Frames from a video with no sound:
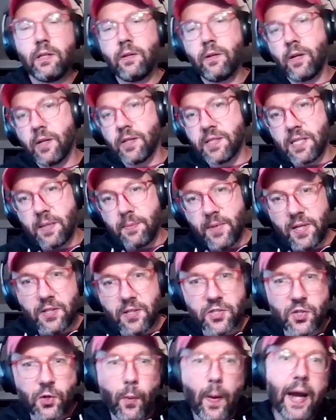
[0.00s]
call something a
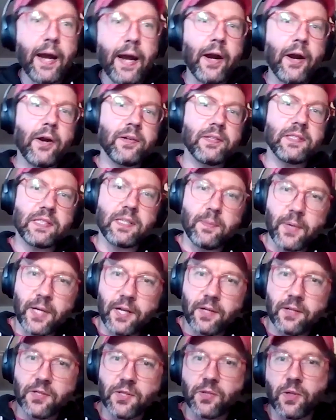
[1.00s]
square and somebody
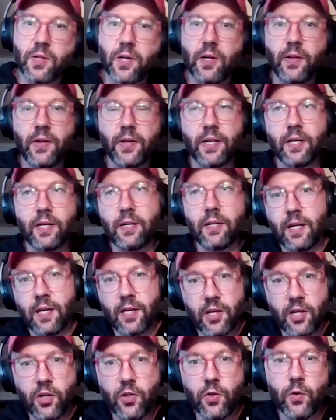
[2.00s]
else will call it a
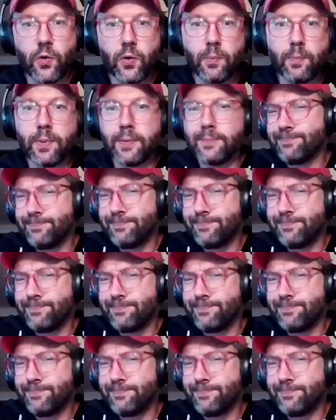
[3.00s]
cube,